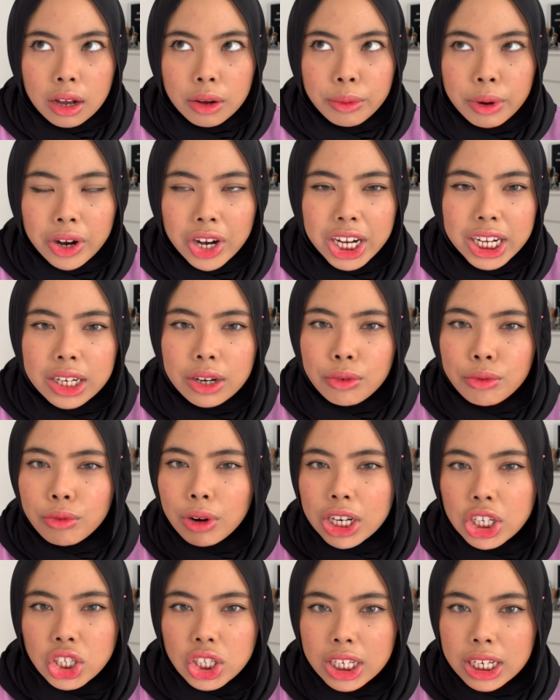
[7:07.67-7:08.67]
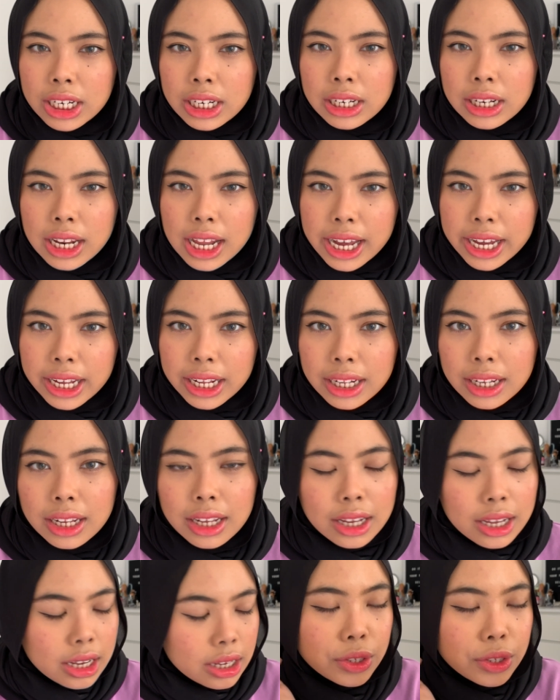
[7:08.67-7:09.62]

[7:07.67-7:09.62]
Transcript: wearing the Russian line.